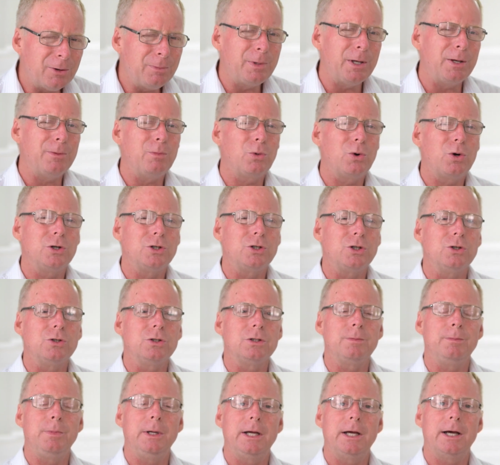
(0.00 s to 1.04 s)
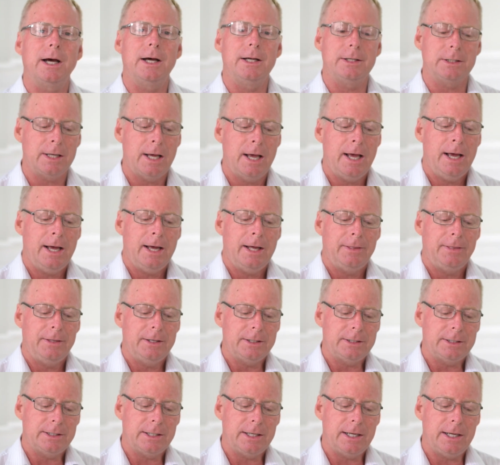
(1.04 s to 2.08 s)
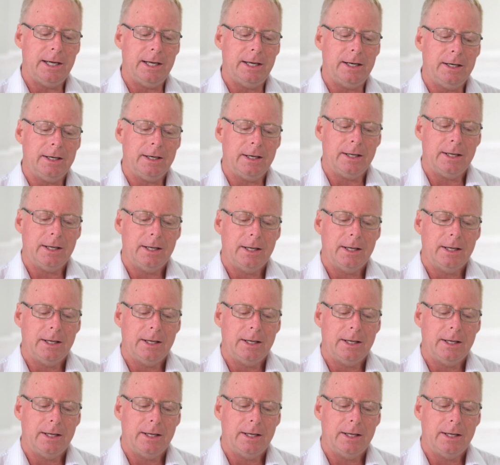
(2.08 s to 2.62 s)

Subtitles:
bit more juice because the skin